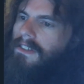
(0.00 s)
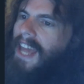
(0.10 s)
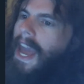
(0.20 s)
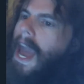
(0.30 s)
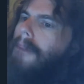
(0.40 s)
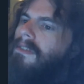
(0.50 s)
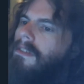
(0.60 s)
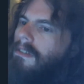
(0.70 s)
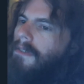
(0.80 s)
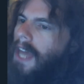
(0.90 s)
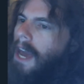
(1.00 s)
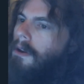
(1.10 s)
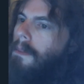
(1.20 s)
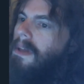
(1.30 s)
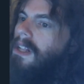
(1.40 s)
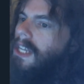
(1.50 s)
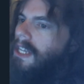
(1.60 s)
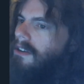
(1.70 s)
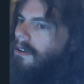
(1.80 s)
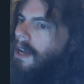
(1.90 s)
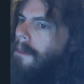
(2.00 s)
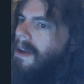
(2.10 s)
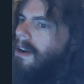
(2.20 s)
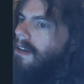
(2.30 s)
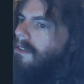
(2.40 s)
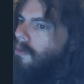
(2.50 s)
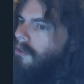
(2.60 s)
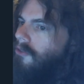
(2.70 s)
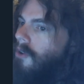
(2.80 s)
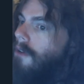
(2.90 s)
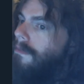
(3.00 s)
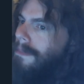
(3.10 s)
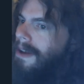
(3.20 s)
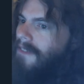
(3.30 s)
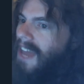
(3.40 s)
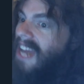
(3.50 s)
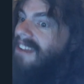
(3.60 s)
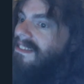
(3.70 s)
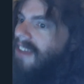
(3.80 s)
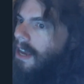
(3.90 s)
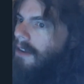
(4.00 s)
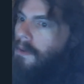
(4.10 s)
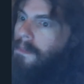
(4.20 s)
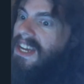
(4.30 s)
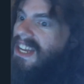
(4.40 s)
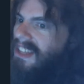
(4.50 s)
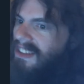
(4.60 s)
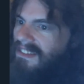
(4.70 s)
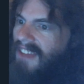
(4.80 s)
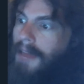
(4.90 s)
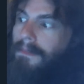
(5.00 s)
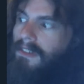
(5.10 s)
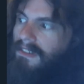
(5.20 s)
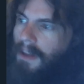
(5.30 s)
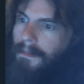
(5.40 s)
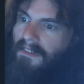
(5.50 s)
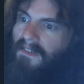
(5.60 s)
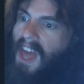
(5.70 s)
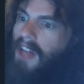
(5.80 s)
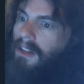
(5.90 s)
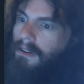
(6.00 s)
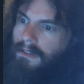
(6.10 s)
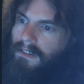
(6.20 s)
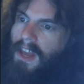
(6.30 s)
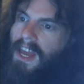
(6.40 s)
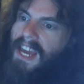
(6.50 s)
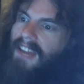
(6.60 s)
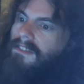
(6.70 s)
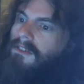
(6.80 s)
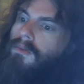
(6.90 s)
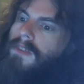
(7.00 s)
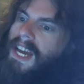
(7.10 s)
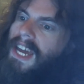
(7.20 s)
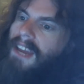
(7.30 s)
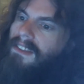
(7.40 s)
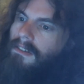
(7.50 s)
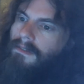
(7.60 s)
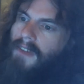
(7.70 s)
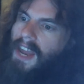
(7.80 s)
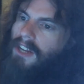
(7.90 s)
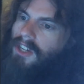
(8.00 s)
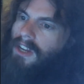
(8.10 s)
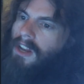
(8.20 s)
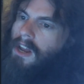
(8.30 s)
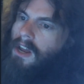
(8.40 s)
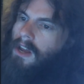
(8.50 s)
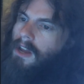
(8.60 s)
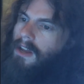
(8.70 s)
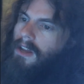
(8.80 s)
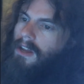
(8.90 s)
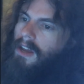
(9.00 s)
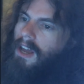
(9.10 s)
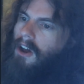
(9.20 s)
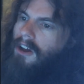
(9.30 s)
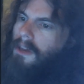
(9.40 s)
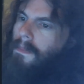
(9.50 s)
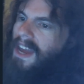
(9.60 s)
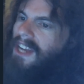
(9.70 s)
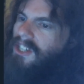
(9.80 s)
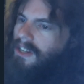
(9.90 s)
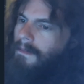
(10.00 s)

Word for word: the absence of accountability during America's withdrawal from Afghanistan have repeated the same systemic failures its two decades invasion and occupation.